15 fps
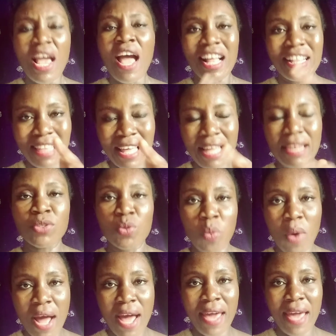And that is
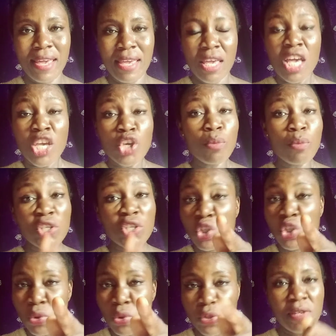why you must
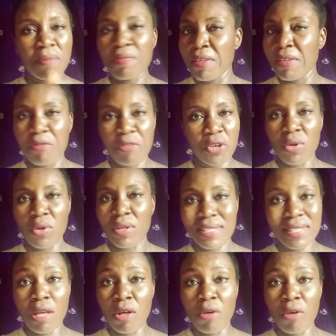do something for
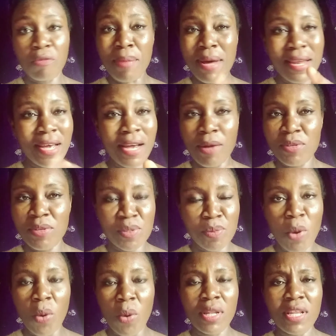yourself, no matter how
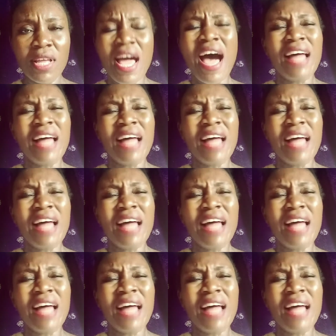small.